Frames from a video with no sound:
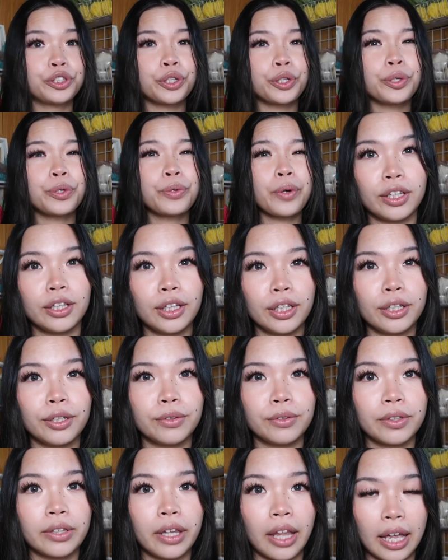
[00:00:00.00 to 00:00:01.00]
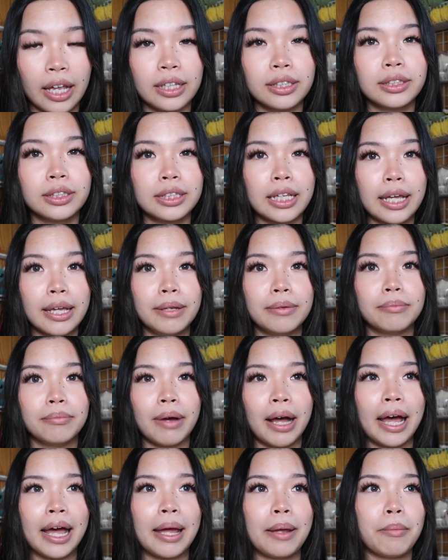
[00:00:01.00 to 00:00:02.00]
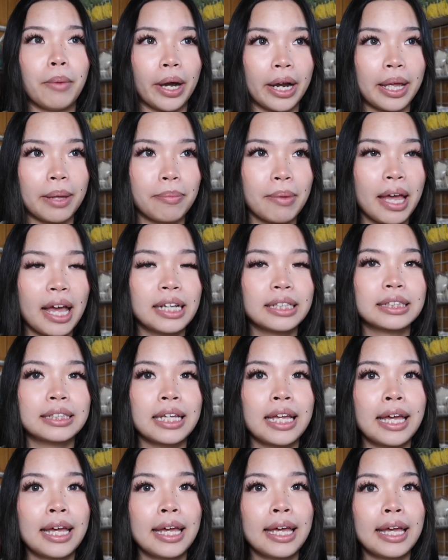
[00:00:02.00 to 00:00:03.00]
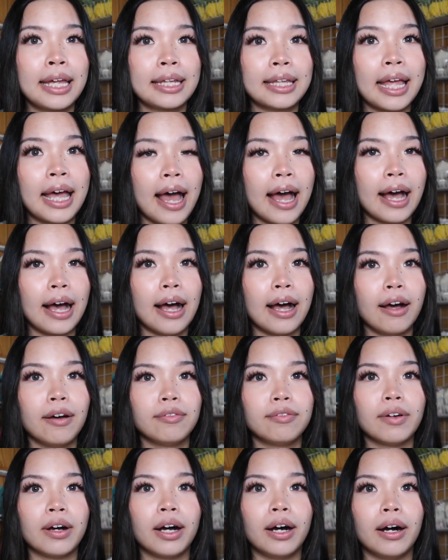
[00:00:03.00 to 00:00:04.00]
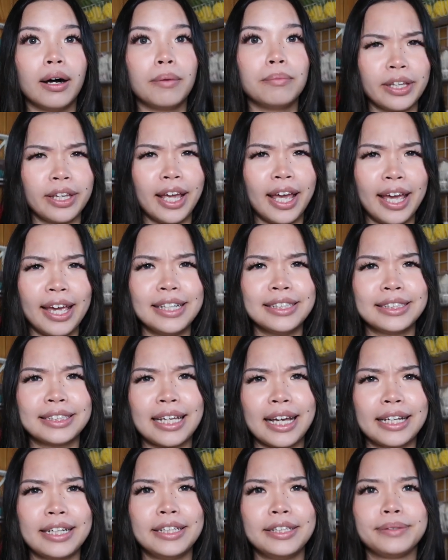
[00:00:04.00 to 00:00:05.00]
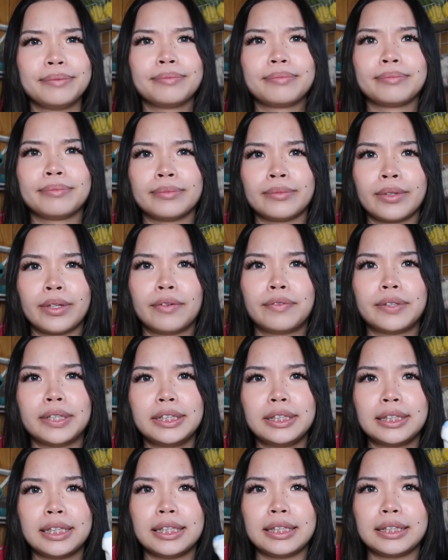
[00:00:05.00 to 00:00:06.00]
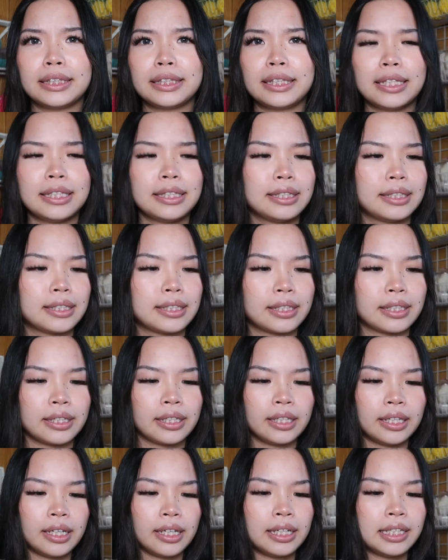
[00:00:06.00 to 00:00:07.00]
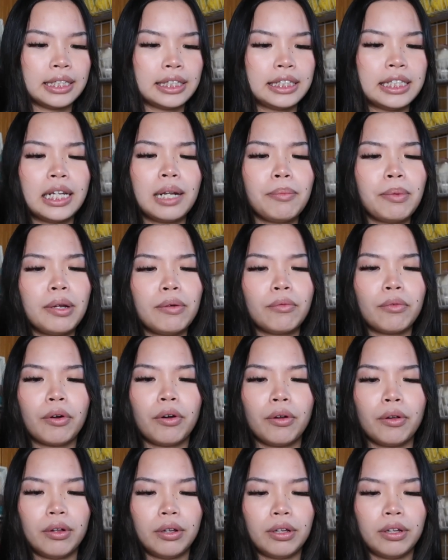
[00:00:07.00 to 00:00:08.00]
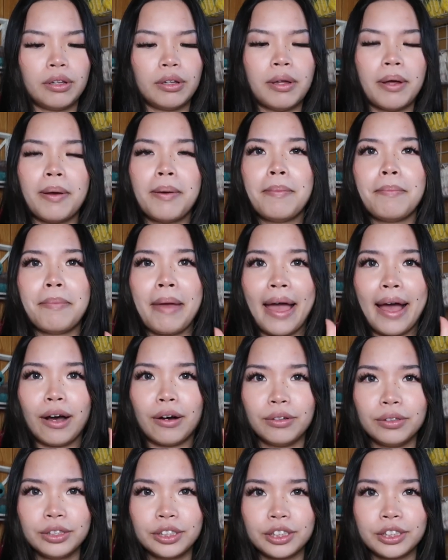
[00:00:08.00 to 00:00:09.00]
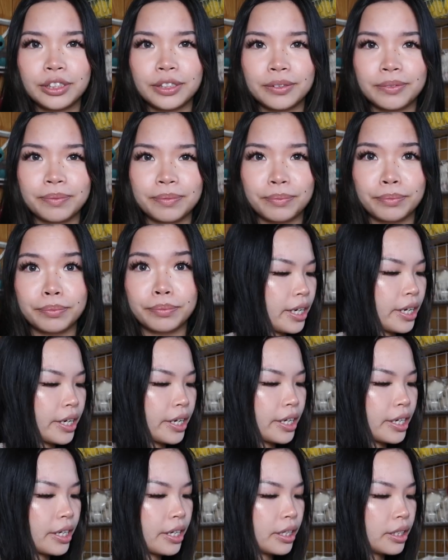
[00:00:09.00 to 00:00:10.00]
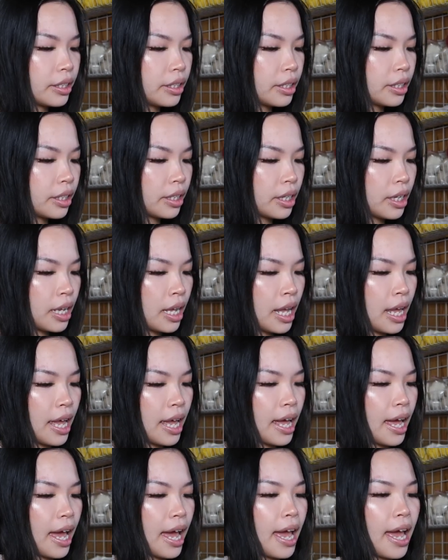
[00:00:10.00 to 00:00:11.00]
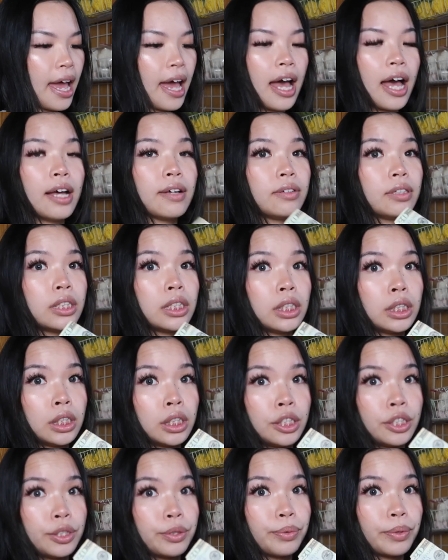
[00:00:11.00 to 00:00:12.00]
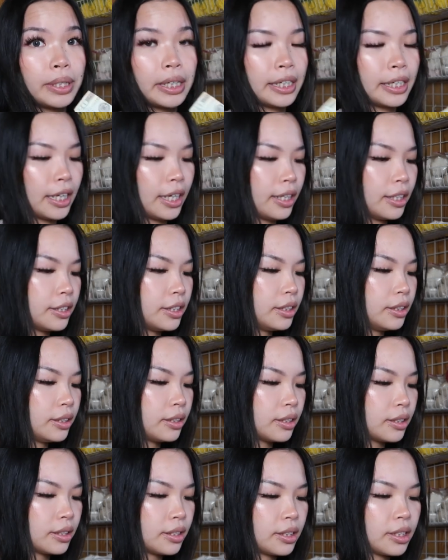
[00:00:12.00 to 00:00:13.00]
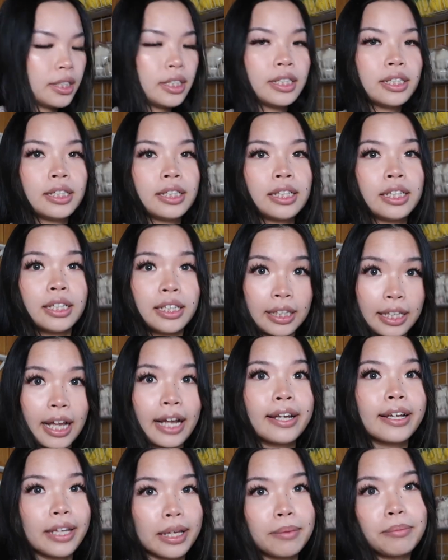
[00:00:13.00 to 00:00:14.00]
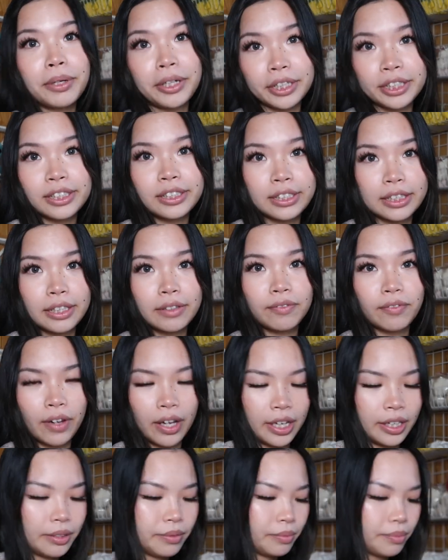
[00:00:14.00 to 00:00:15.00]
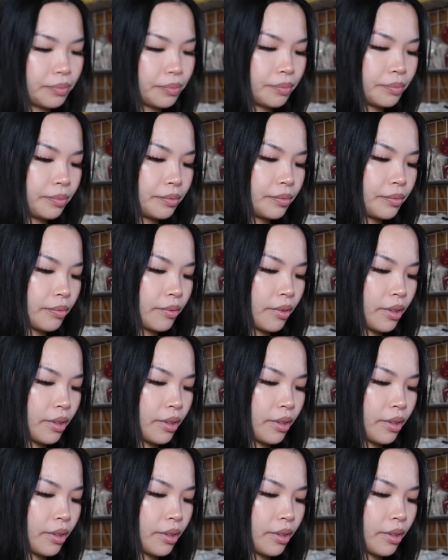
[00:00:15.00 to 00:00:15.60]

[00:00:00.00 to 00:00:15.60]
on to all the little things in my market bags that have stuff with inside it. First is this cinnamon roll pouch. In here, I have twenty dollars, like emergency fund.